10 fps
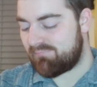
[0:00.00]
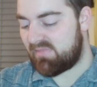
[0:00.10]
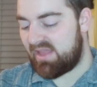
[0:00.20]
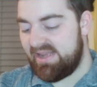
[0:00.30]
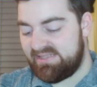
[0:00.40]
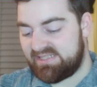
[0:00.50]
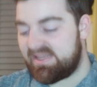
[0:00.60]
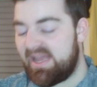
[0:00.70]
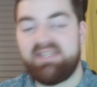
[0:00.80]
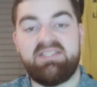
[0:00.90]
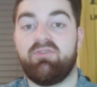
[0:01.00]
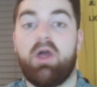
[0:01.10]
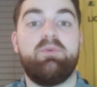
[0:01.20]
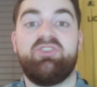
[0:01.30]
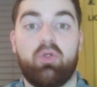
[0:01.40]
It's a case of, like
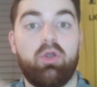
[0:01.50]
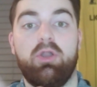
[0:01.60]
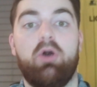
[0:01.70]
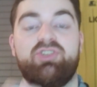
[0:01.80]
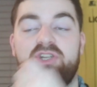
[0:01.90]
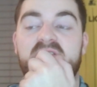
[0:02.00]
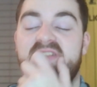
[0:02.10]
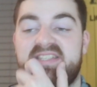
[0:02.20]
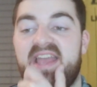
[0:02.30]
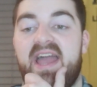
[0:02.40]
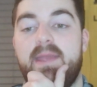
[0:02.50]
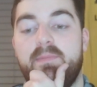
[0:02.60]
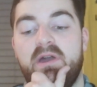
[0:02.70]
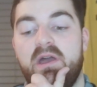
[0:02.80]
we saw a lot during this game,